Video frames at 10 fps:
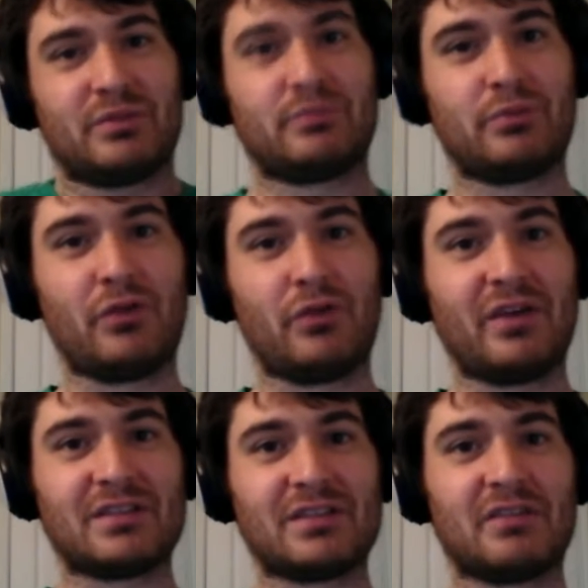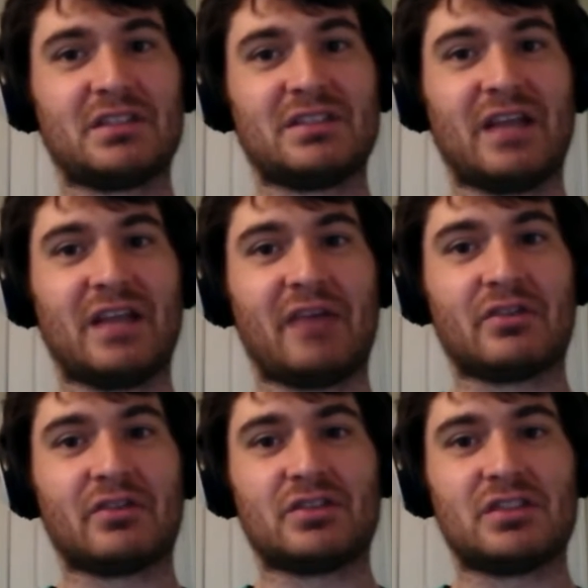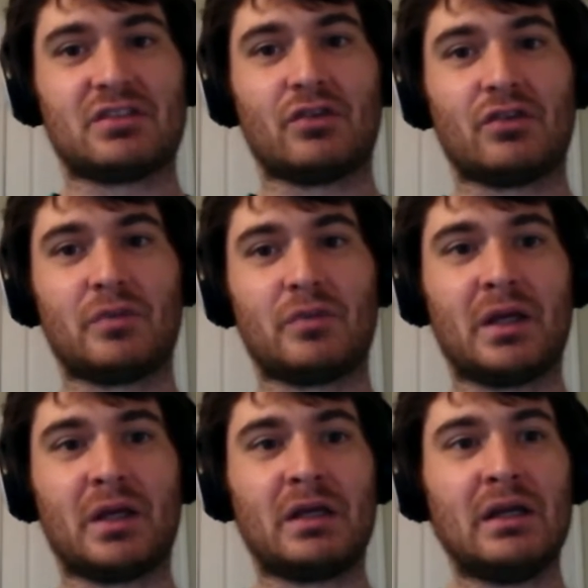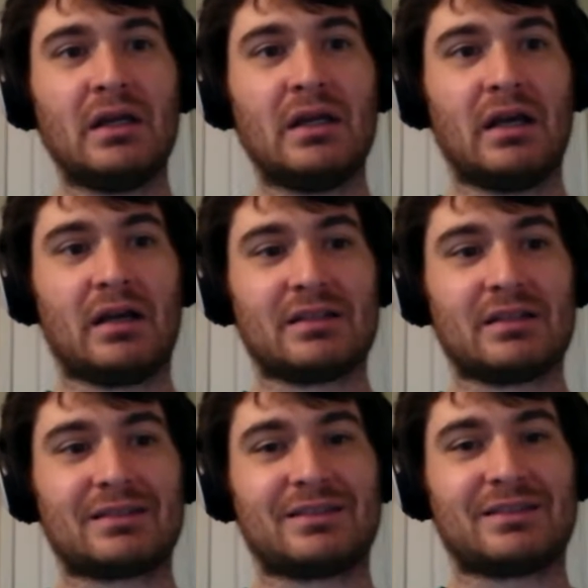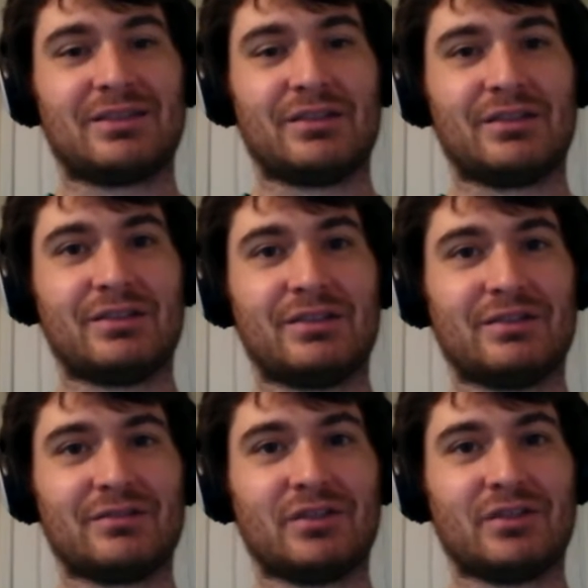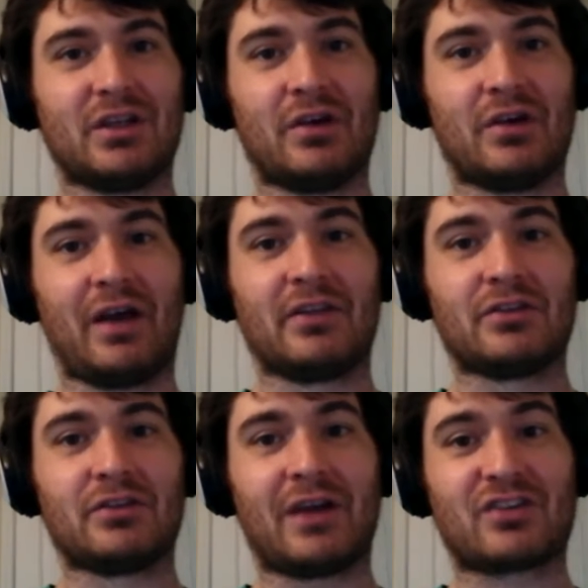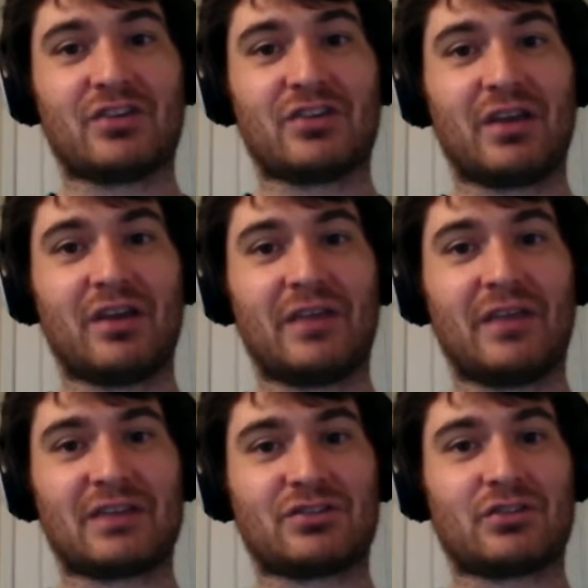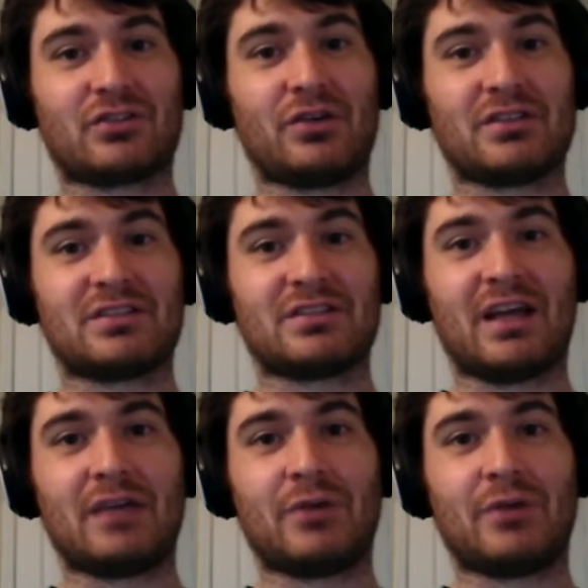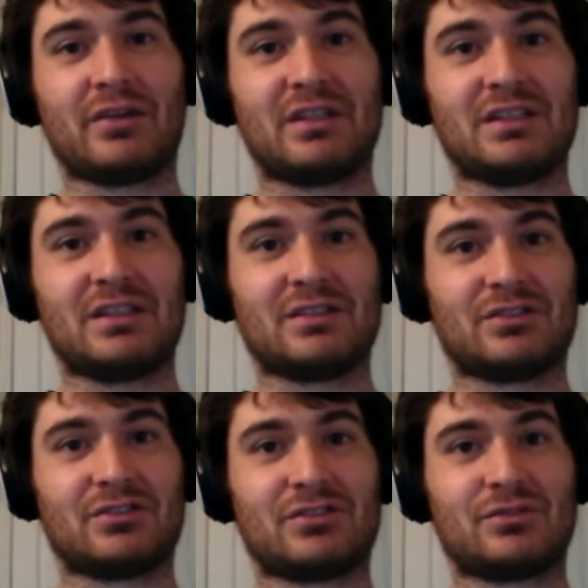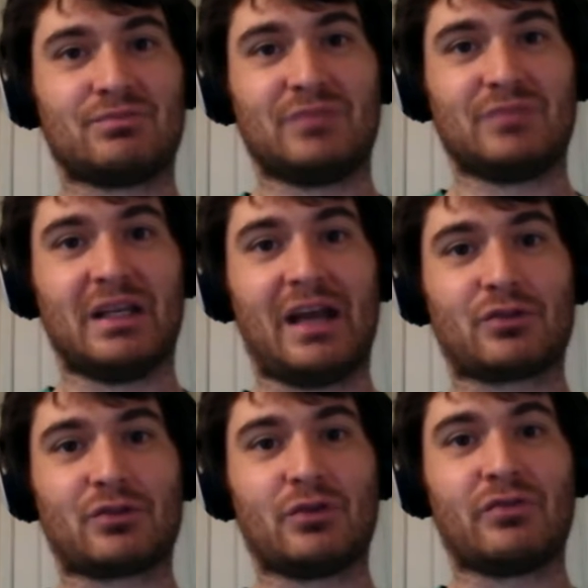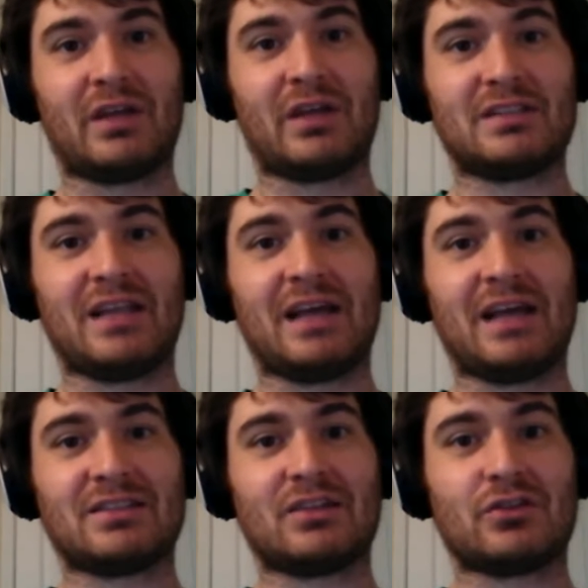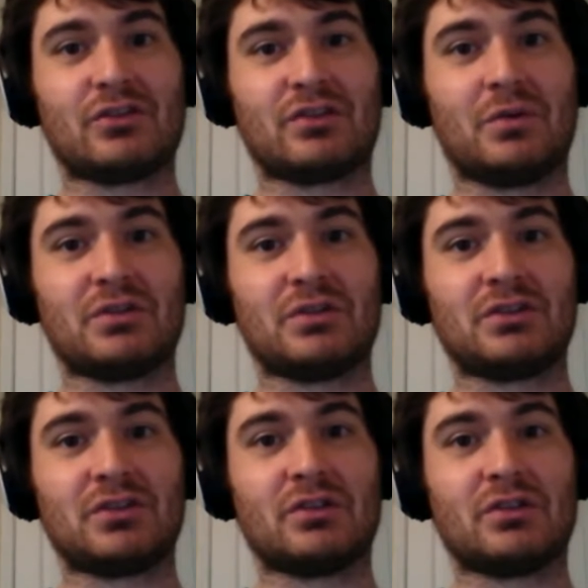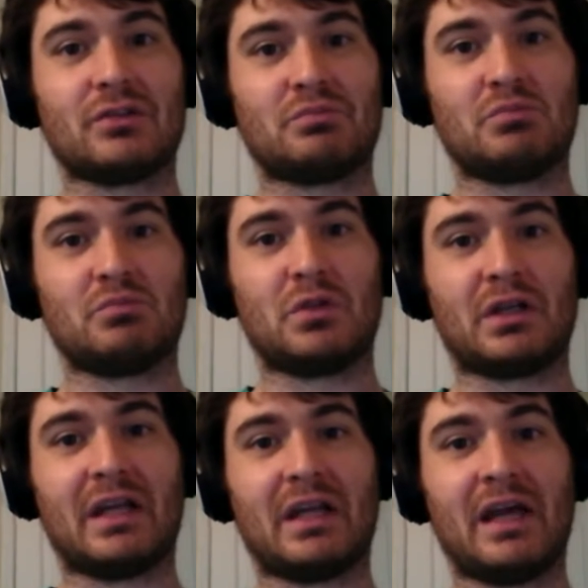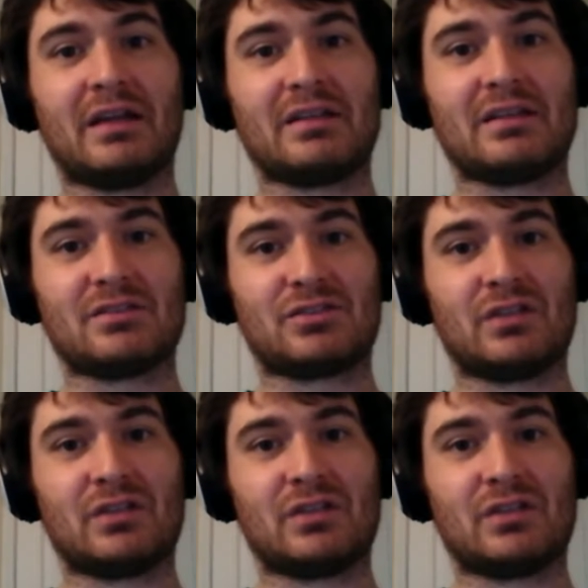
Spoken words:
Profiles have a decent average, decent OVP. Could really go in either direction there, and that's going to decide whether he's an actual fantasy asset or someone you're looking at as